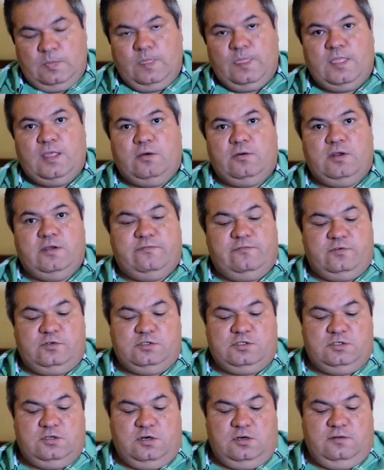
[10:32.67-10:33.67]
Now when I
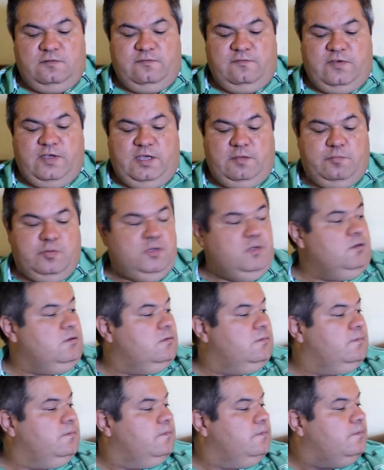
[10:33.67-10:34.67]
first started vaping,
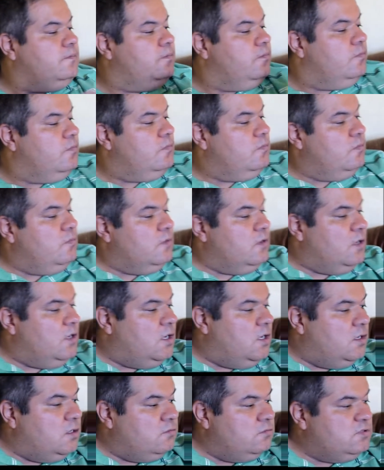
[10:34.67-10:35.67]

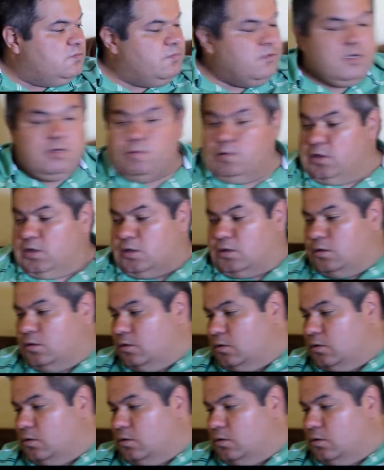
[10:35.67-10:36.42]
it was probably